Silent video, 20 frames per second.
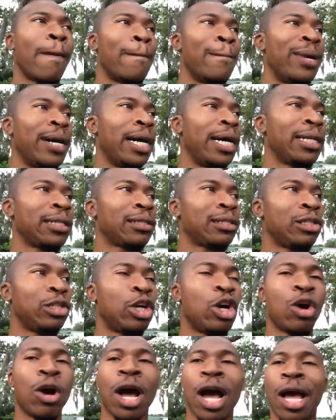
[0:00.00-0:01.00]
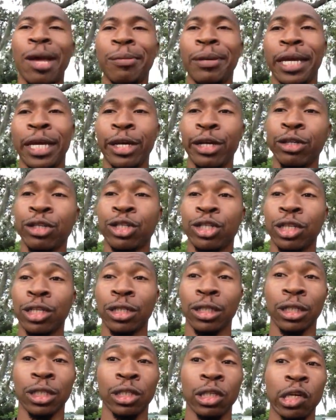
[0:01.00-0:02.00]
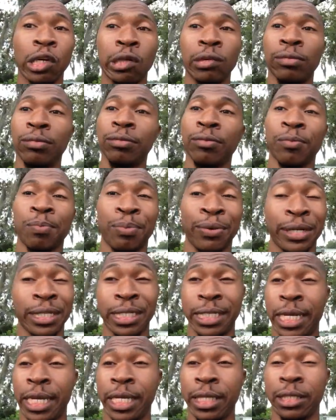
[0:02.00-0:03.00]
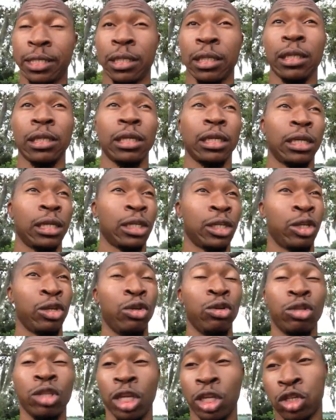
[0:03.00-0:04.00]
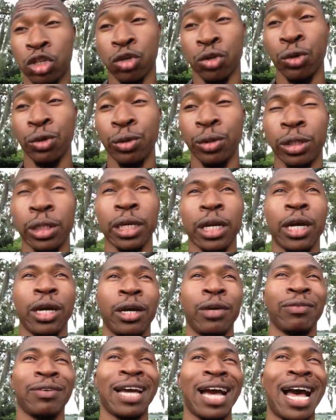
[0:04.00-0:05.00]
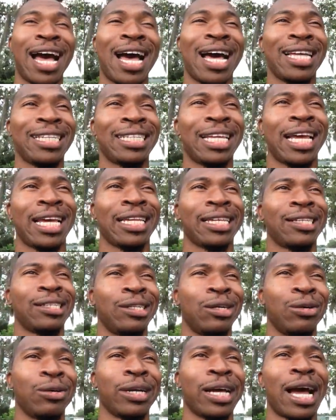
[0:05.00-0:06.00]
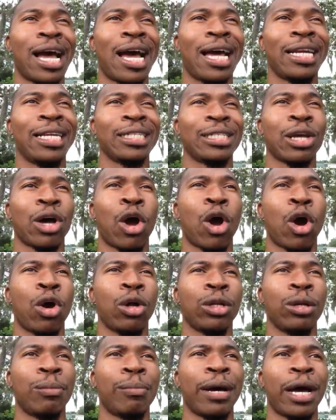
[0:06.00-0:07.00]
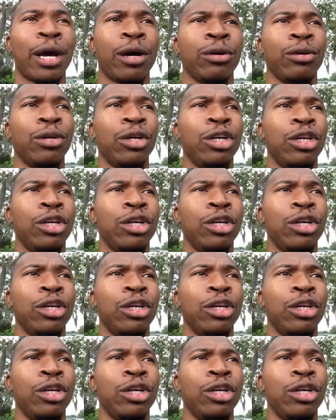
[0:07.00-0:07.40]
But, I'm here to, present you the truth of God, that, God is all about,